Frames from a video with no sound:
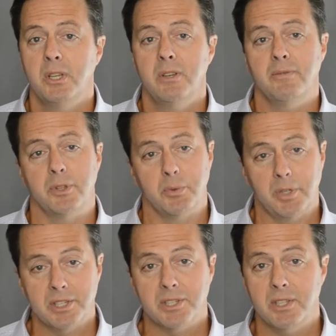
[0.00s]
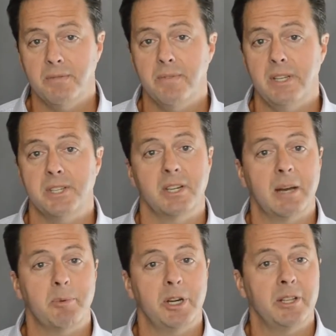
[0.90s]
for the risks they face in
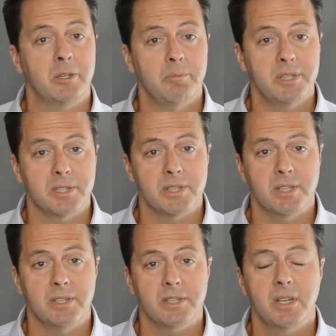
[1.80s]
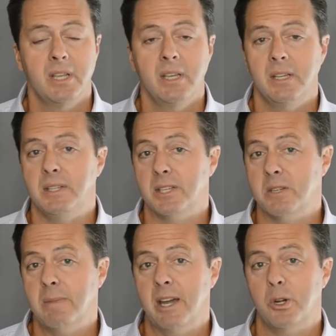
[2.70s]
operating their businesses. It doesn't
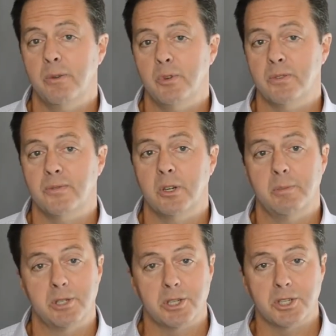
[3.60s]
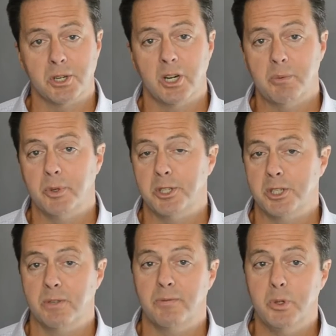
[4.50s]
matter if your firm is a startup with just a
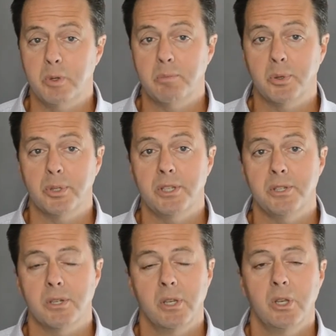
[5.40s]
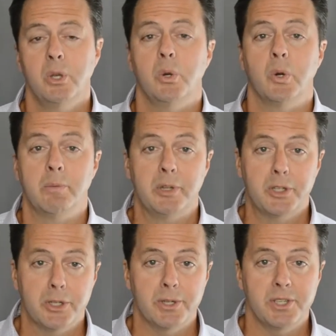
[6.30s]
few employees or a
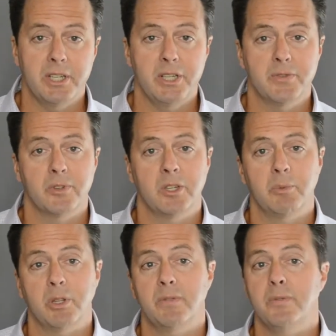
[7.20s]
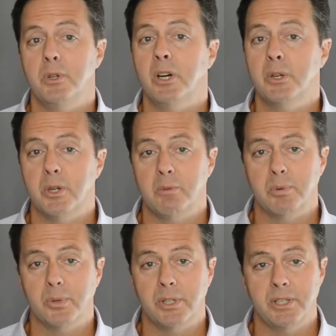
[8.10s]
mature stage firm with a few hundred
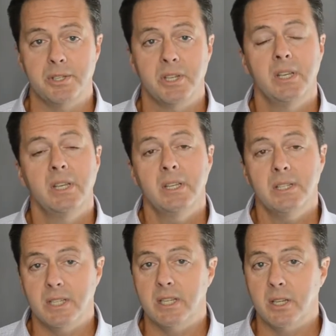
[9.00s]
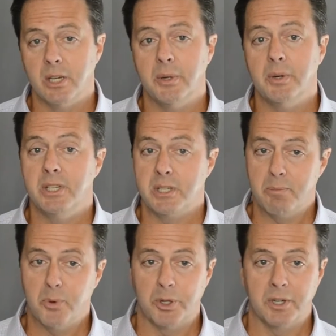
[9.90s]
employees, D&O is
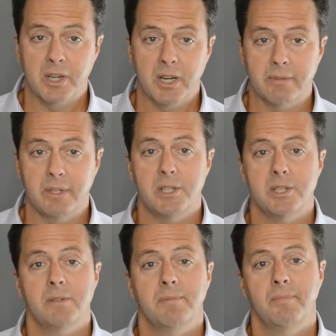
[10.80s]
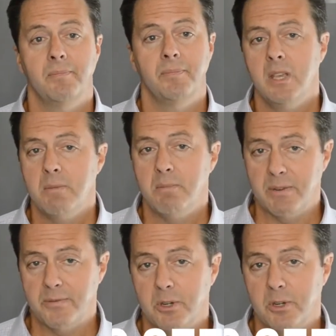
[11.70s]
important coverage. My firm